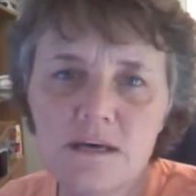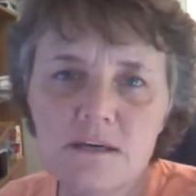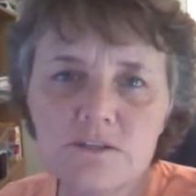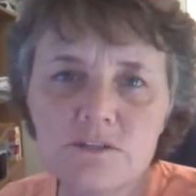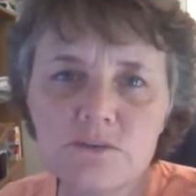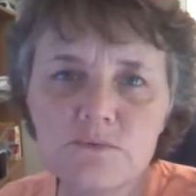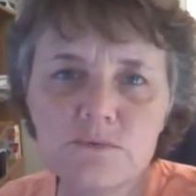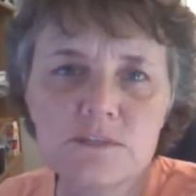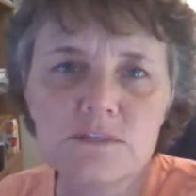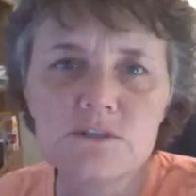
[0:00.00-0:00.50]

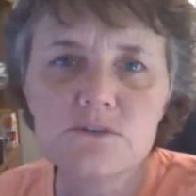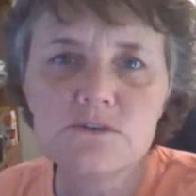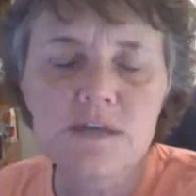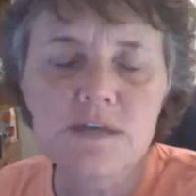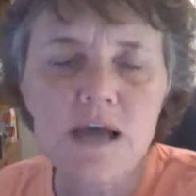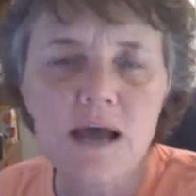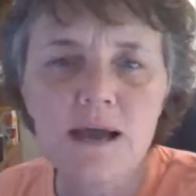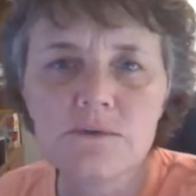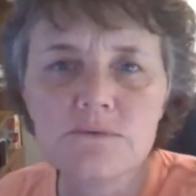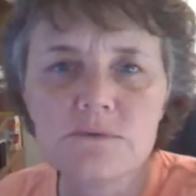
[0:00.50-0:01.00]
to reduce
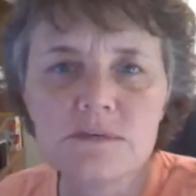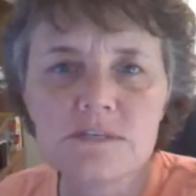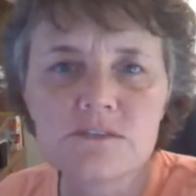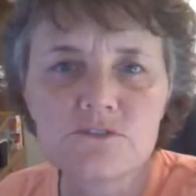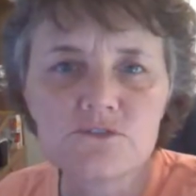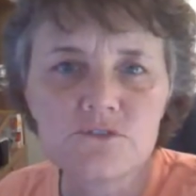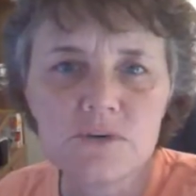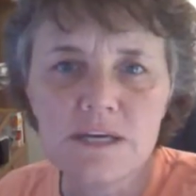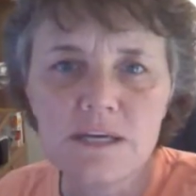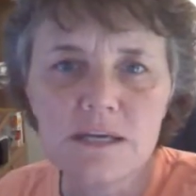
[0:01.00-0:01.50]
high-risk
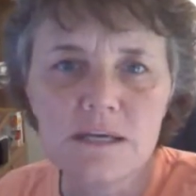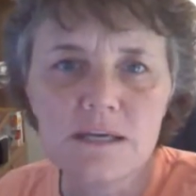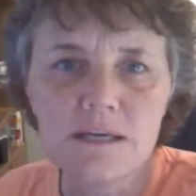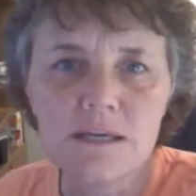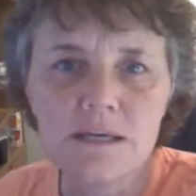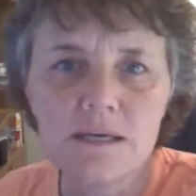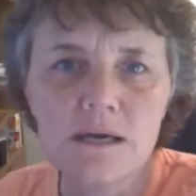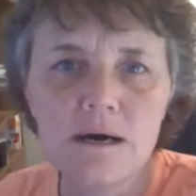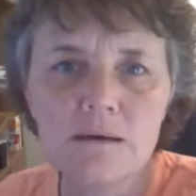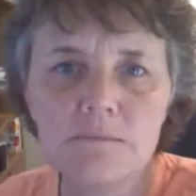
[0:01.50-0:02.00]

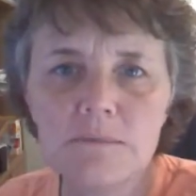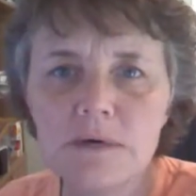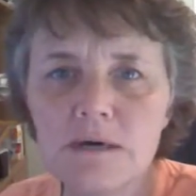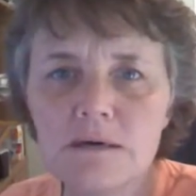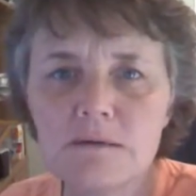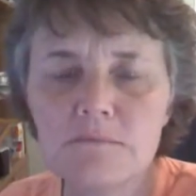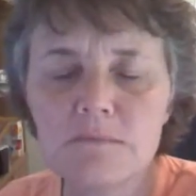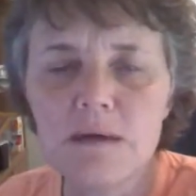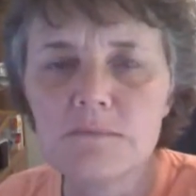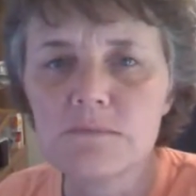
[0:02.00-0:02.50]
drinking
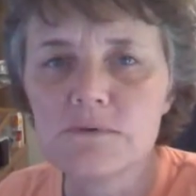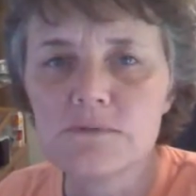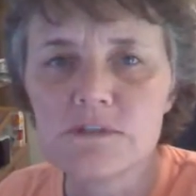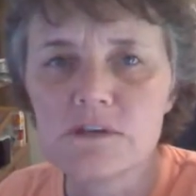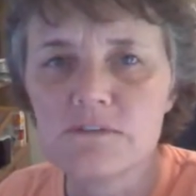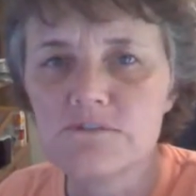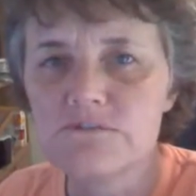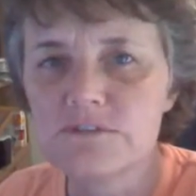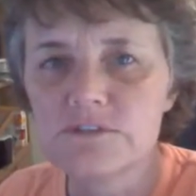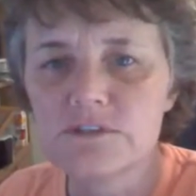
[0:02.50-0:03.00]
among members
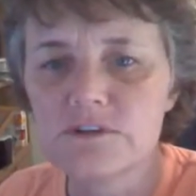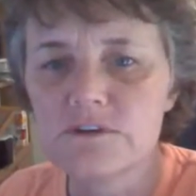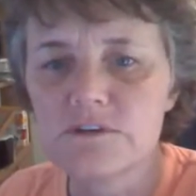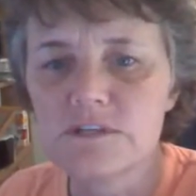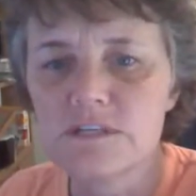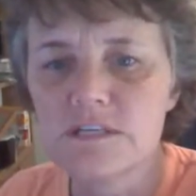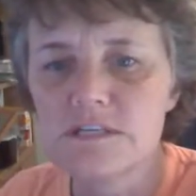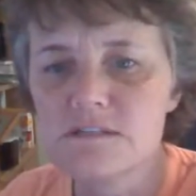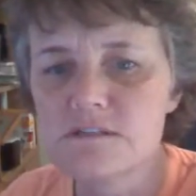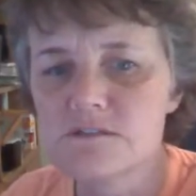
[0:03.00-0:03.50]
of
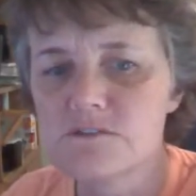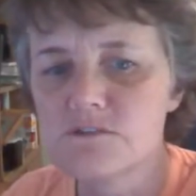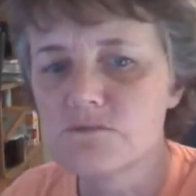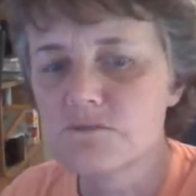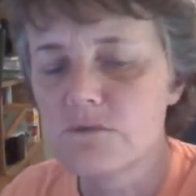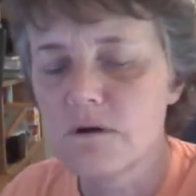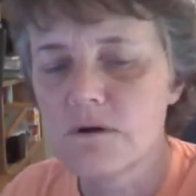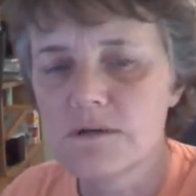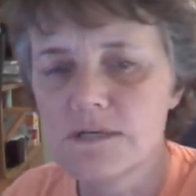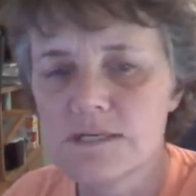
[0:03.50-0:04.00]
fraternities and
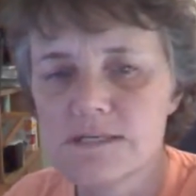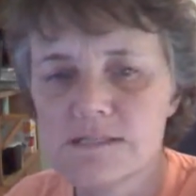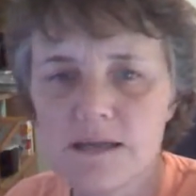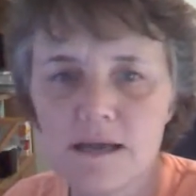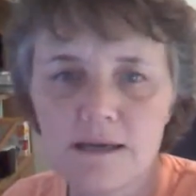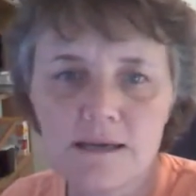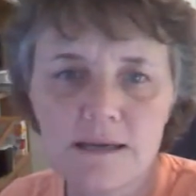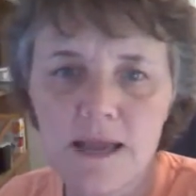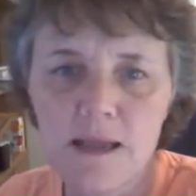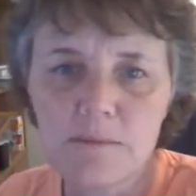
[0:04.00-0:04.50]
sororities
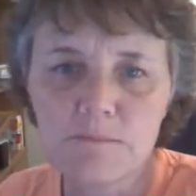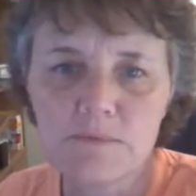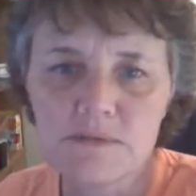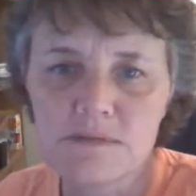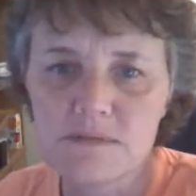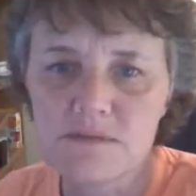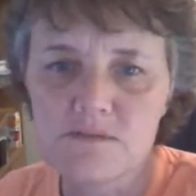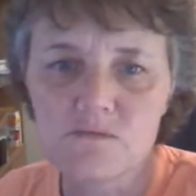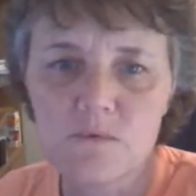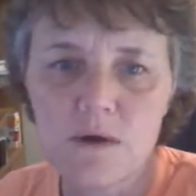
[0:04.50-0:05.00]
on
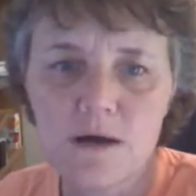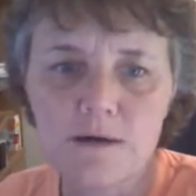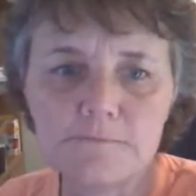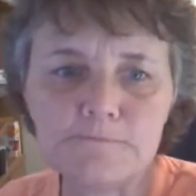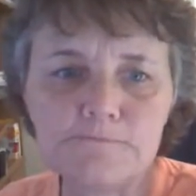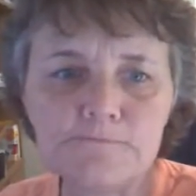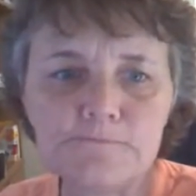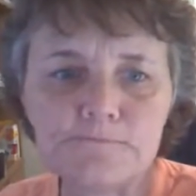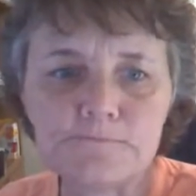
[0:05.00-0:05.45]
campus as well.